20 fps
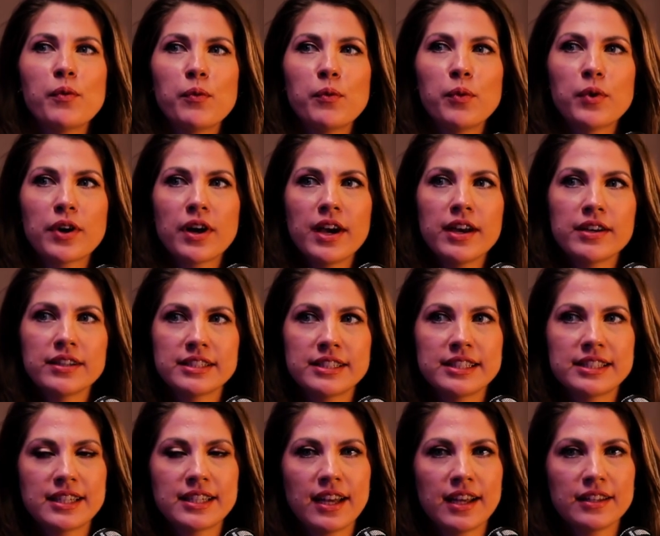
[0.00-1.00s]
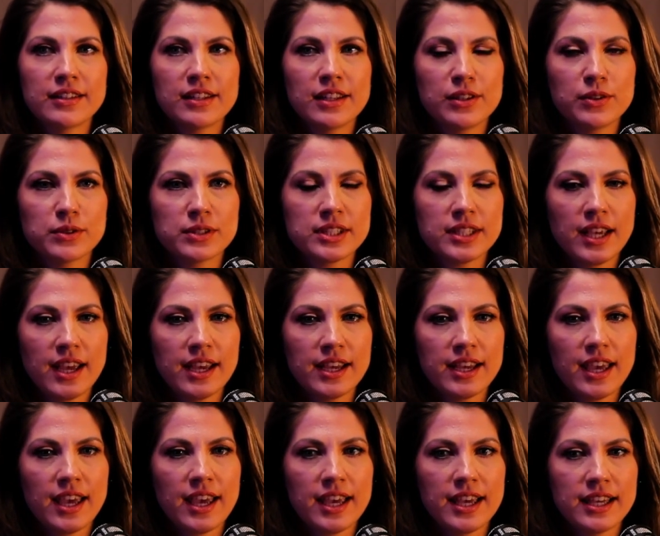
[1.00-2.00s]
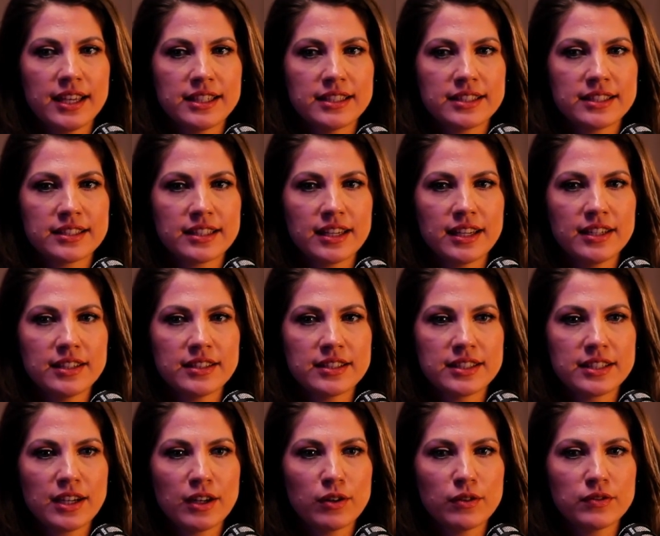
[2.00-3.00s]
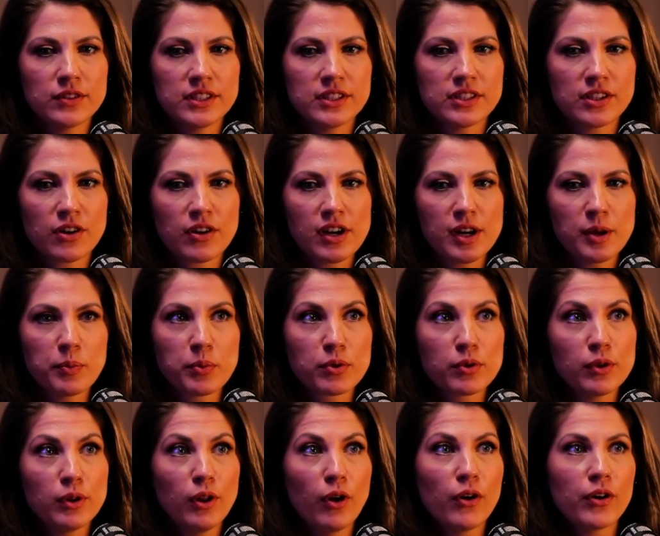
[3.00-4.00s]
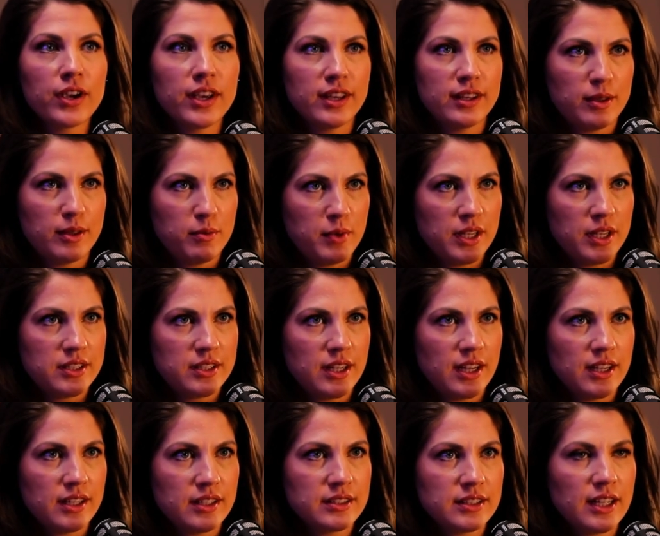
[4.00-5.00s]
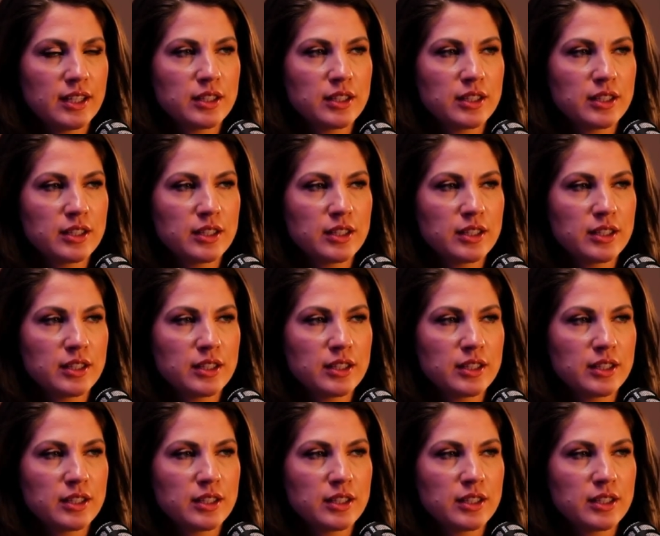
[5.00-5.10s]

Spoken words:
What I understand that you're saying is, instead of necessarily prolonging the meetings,